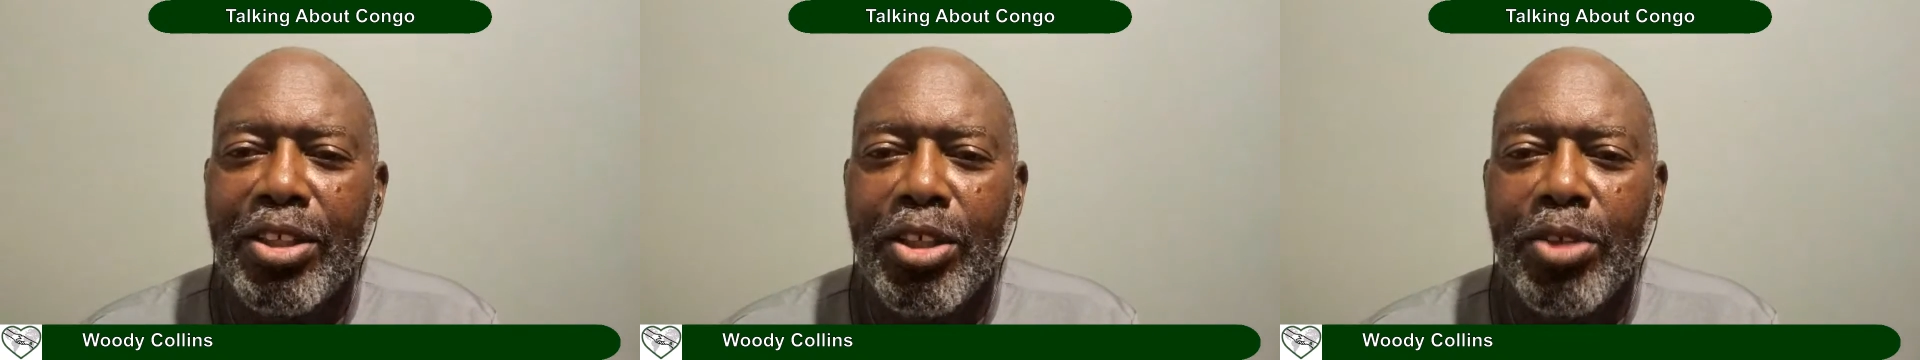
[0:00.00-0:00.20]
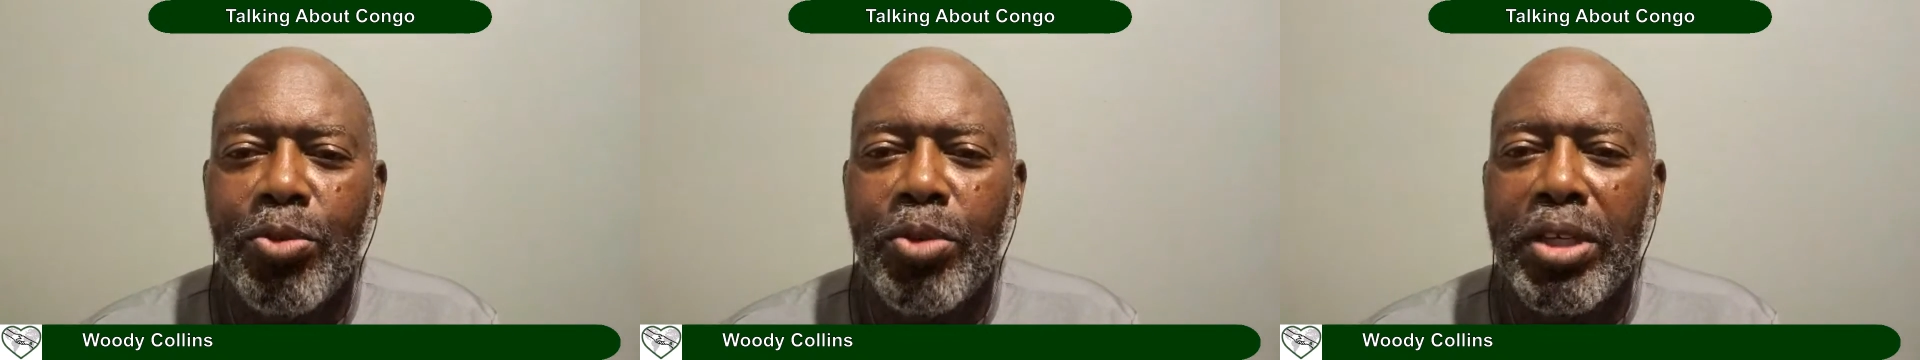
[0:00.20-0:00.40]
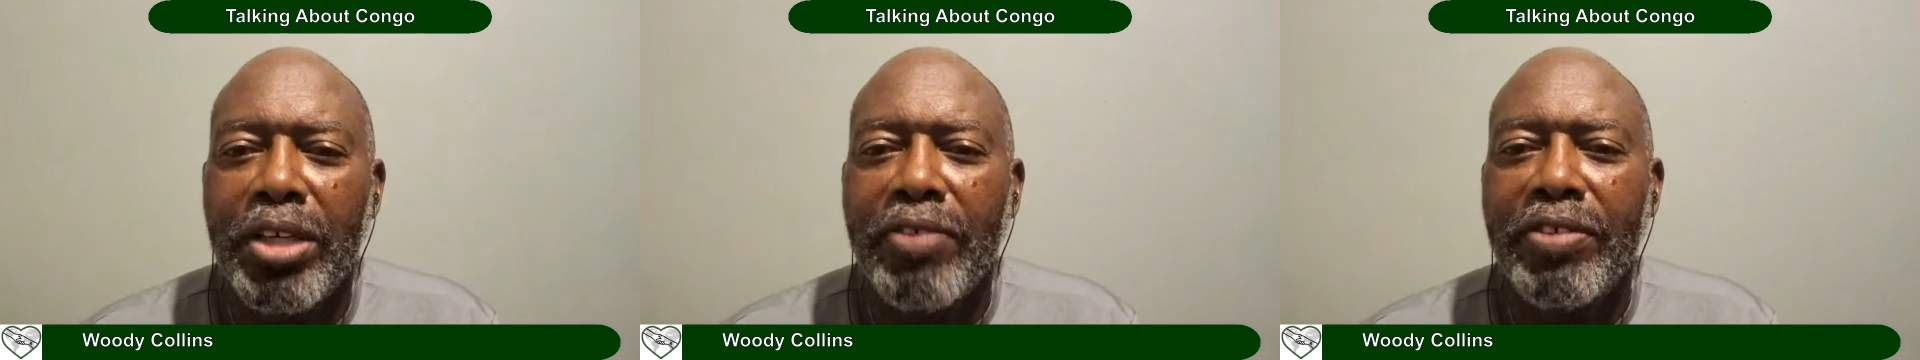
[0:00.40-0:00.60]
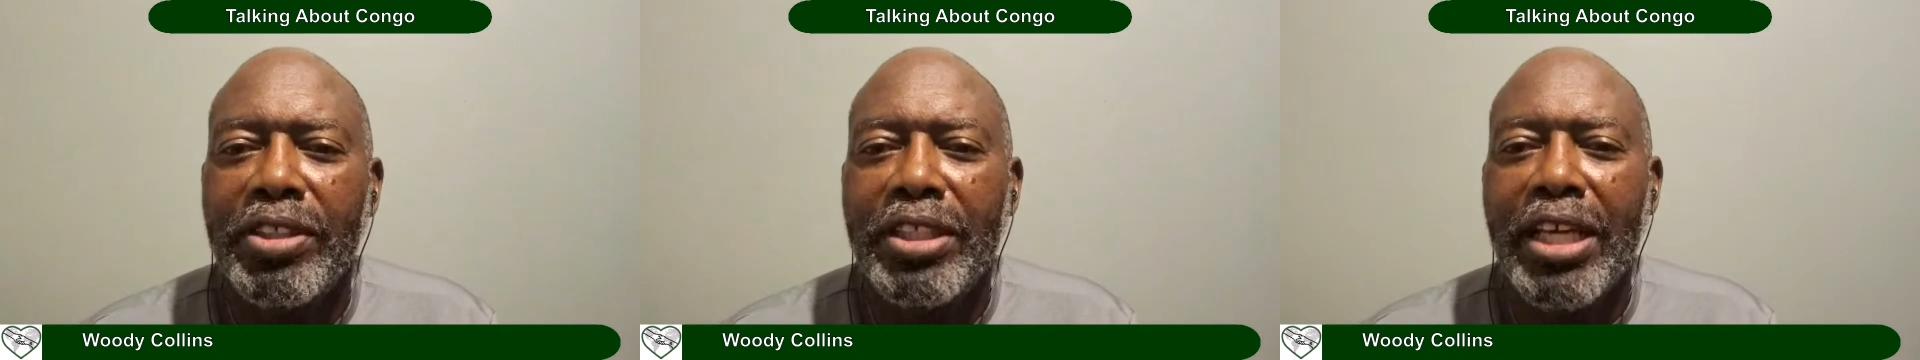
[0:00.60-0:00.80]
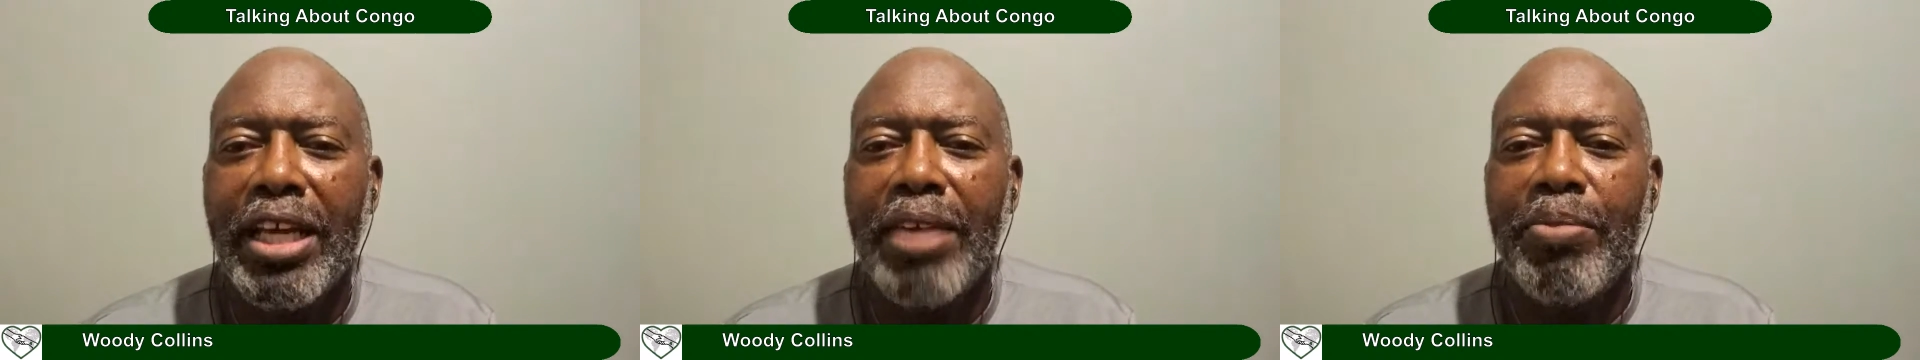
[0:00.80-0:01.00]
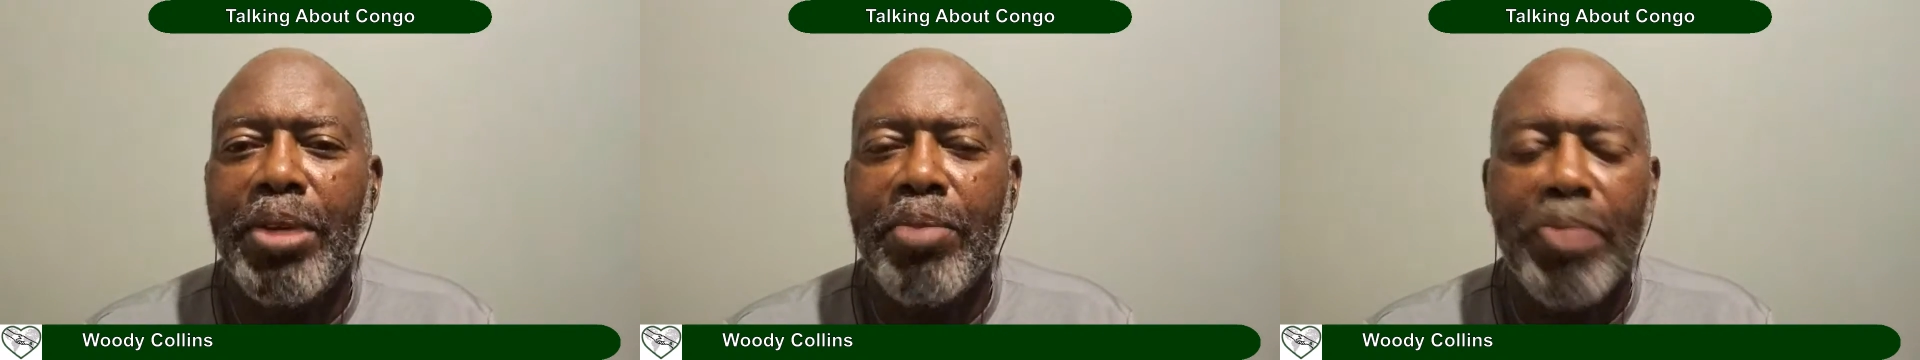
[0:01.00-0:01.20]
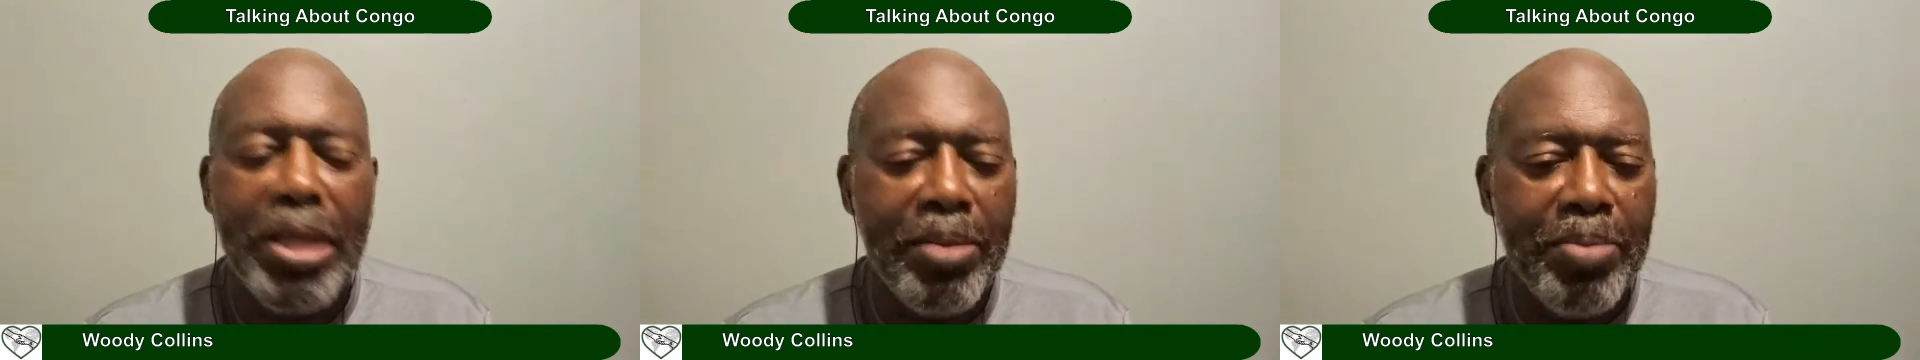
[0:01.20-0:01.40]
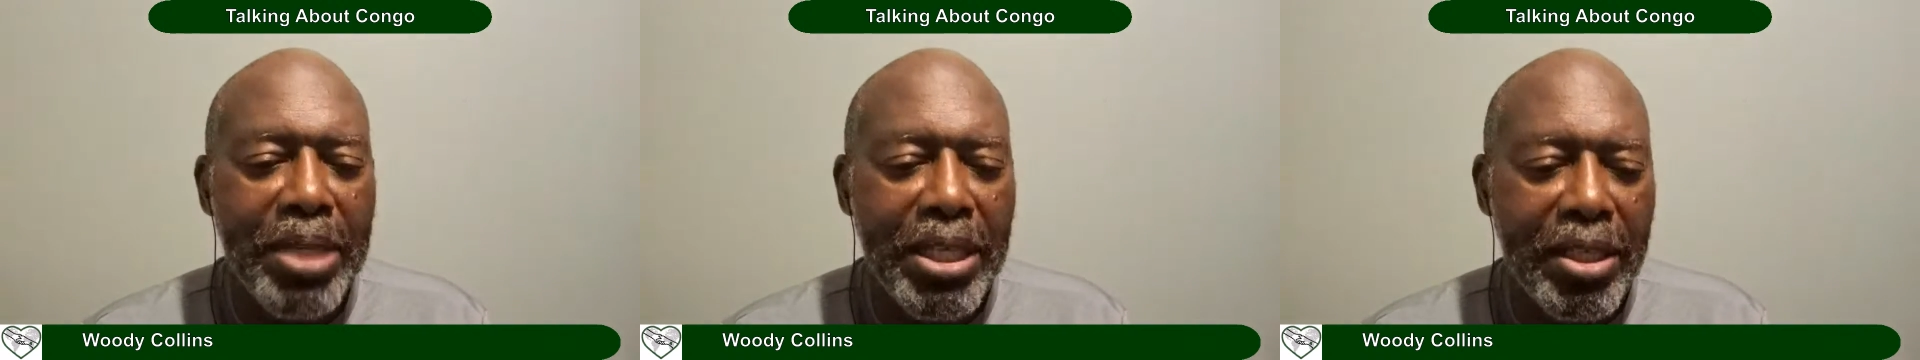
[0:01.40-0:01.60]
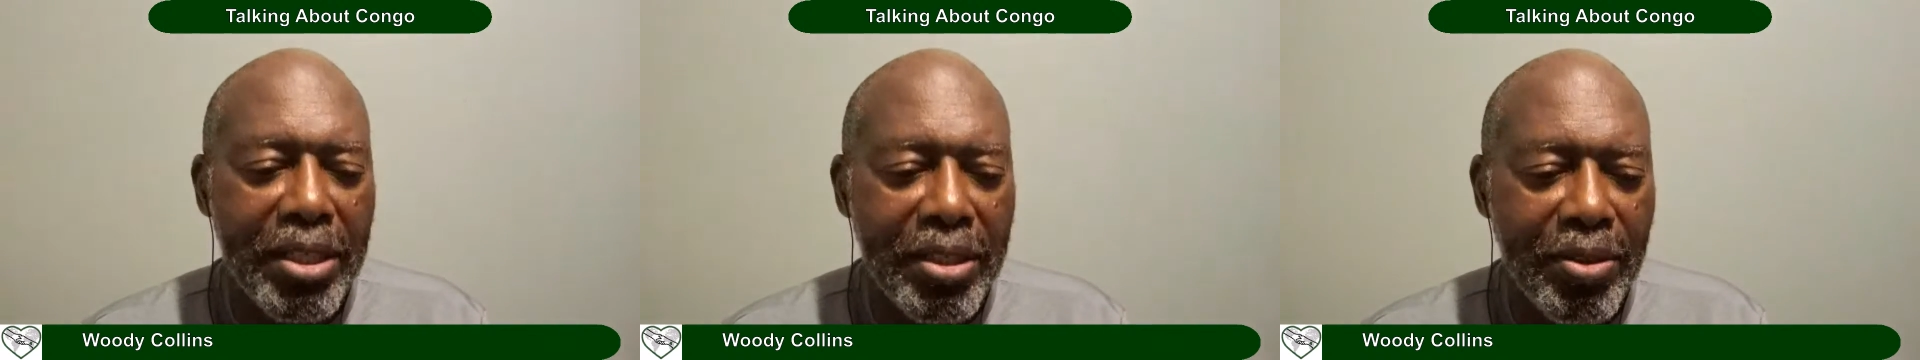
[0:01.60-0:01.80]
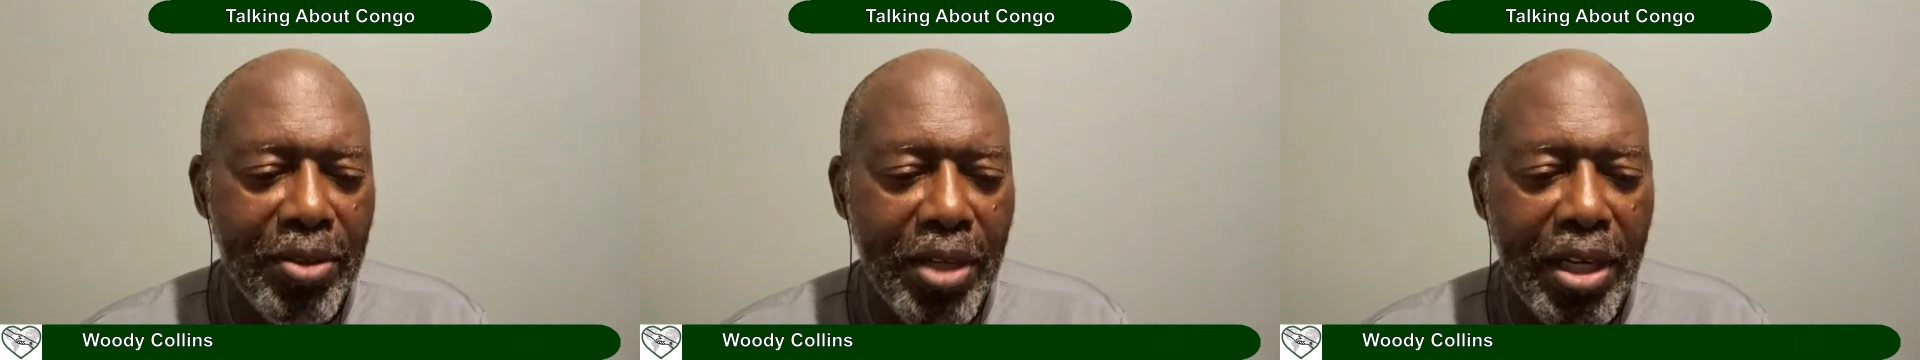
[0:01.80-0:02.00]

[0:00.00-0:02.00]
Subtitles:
or whatever time it may be.